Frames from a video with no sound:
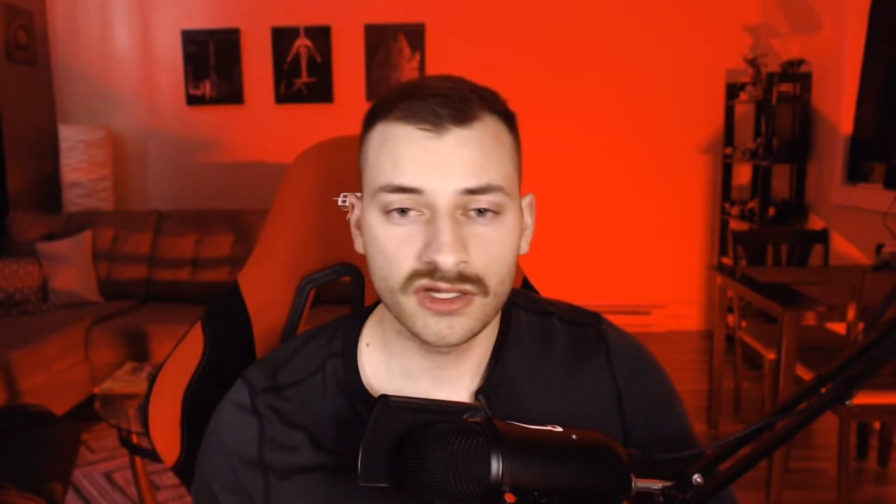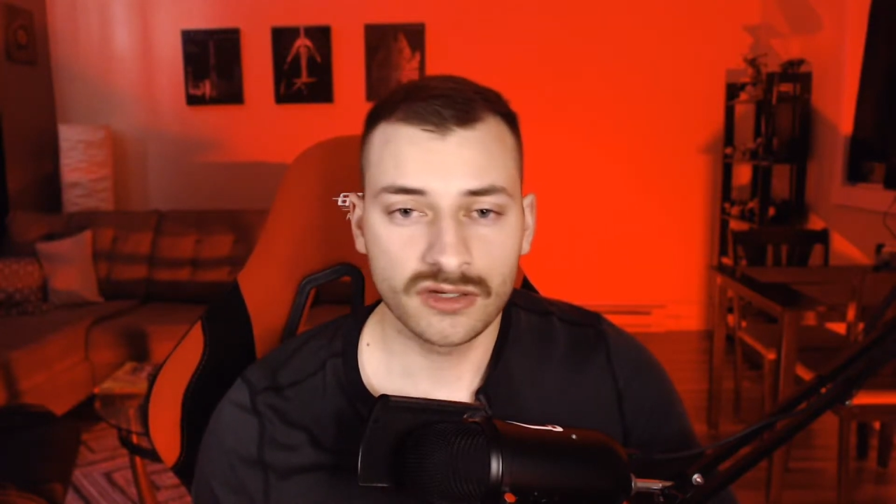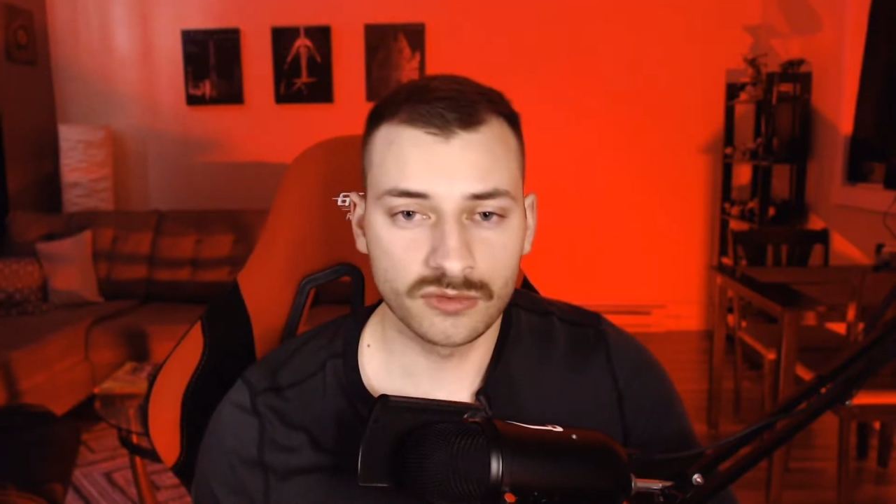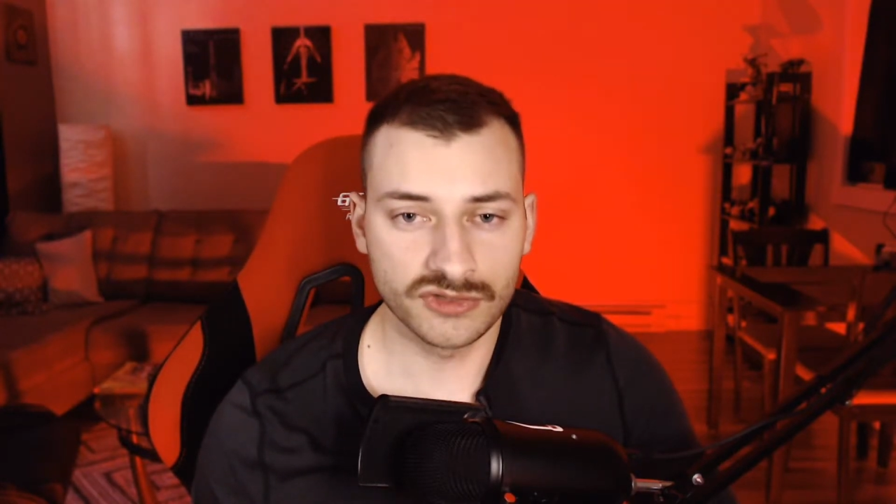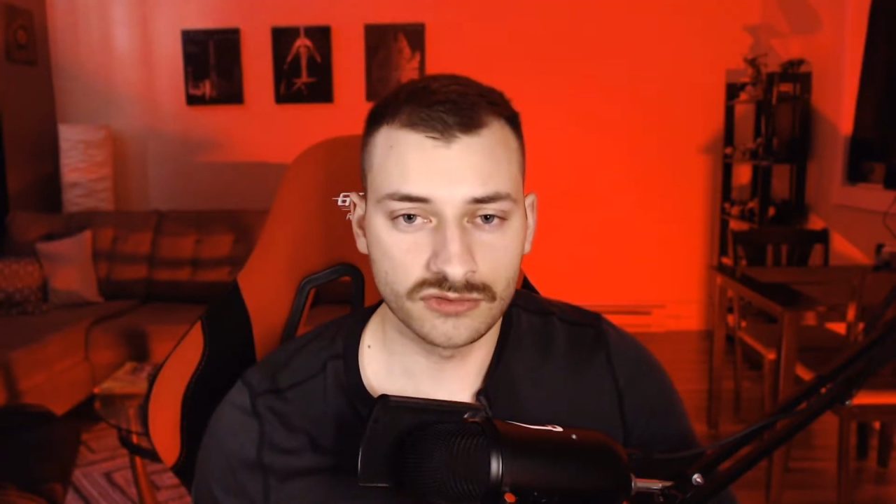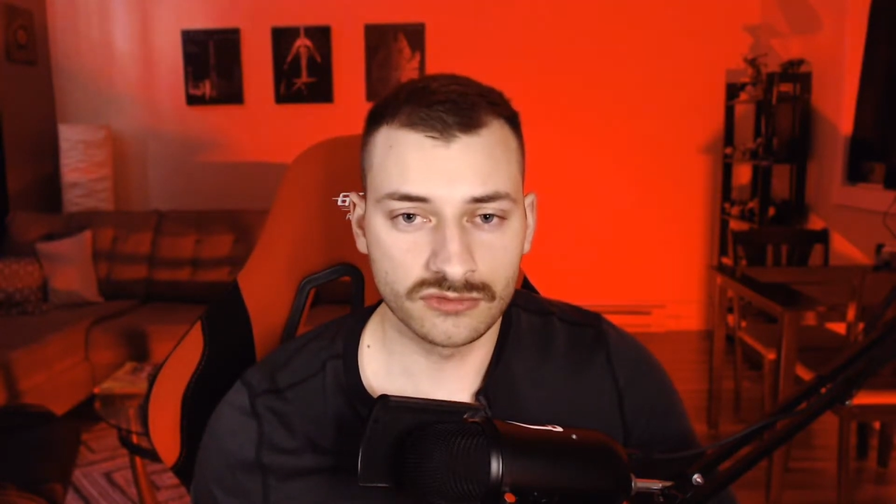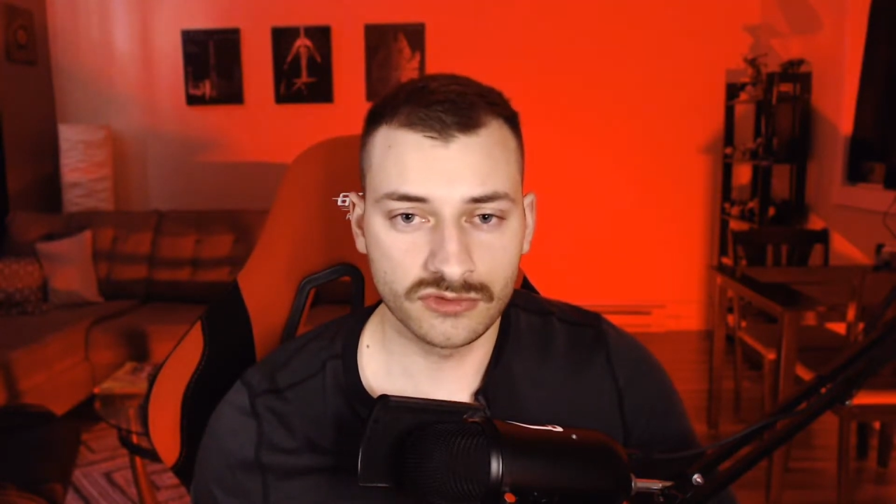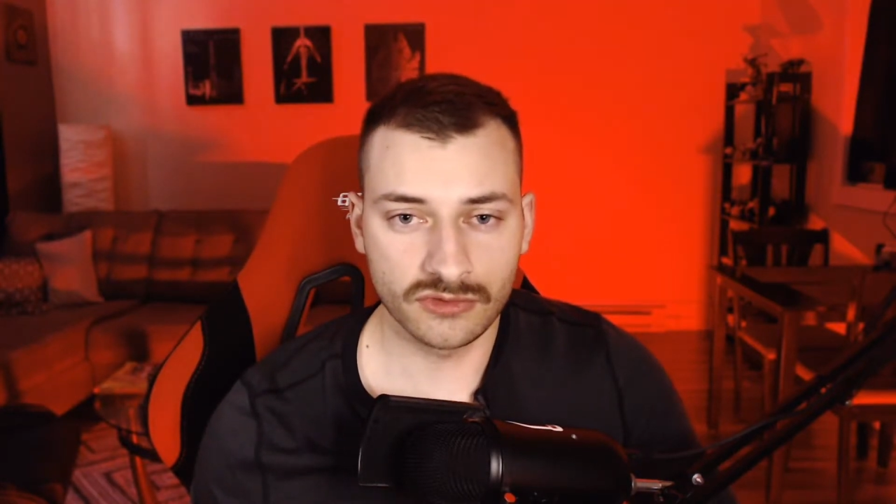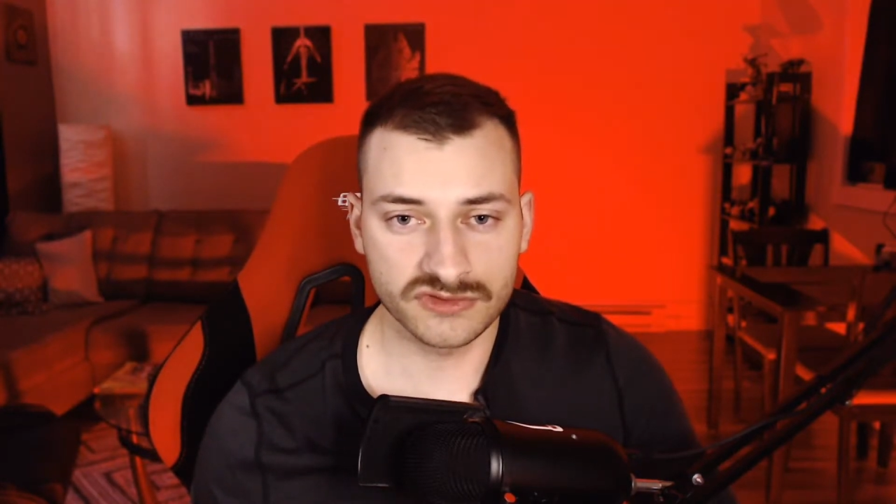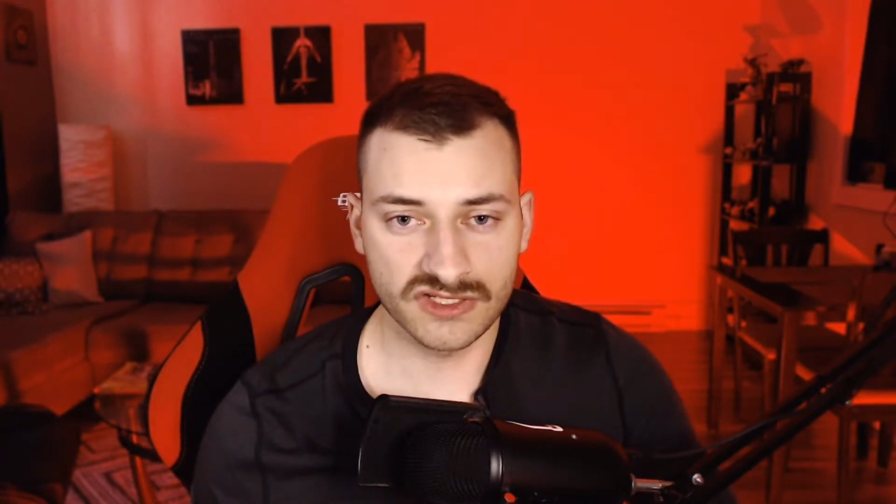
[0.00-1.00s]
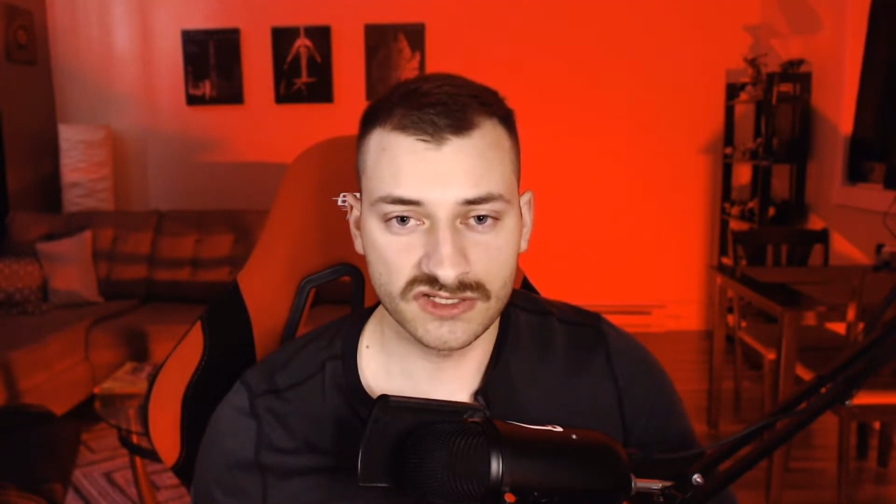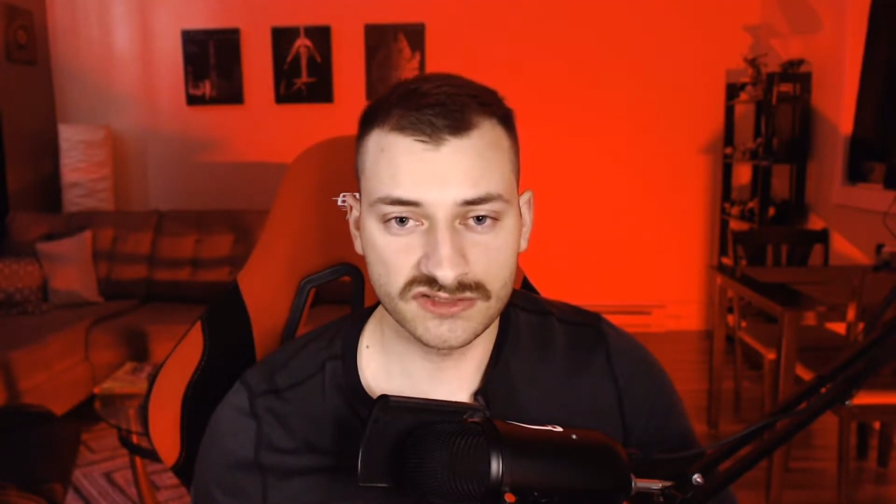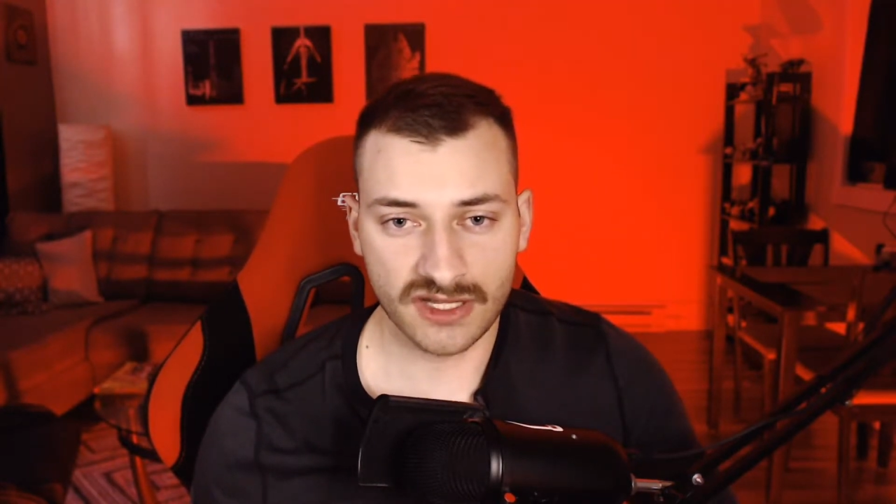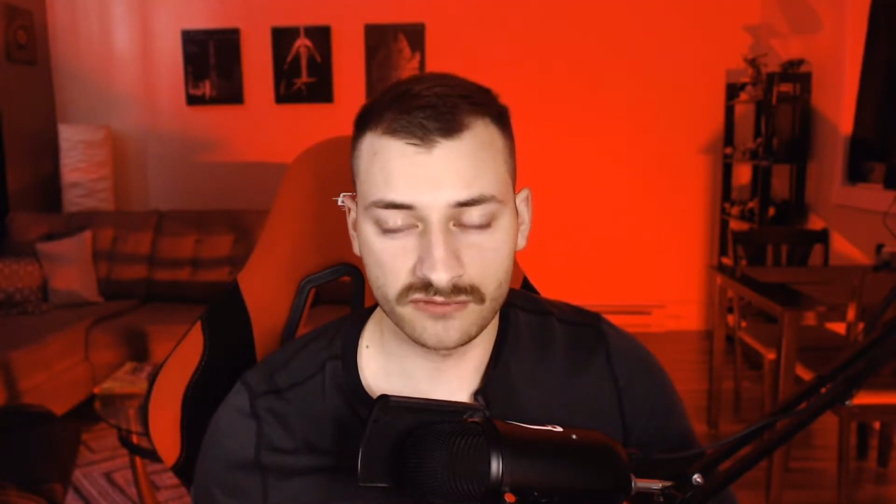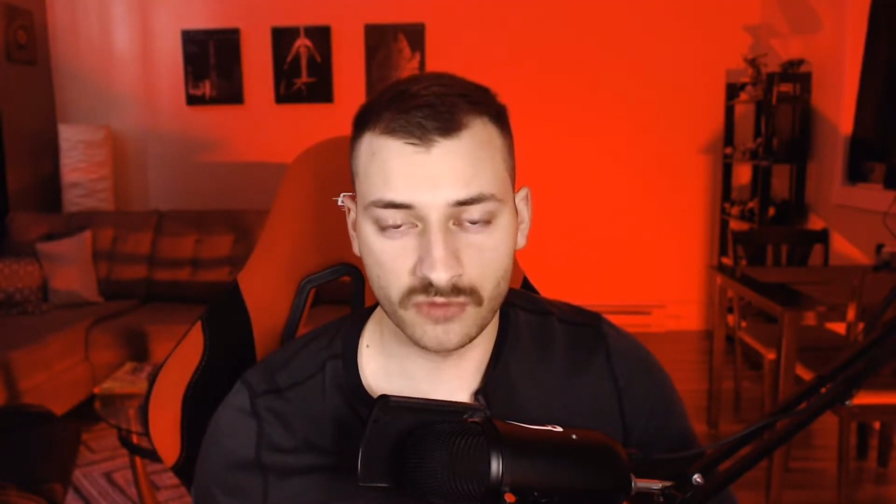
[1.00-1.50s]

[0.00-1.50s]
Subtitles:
When you do those things out of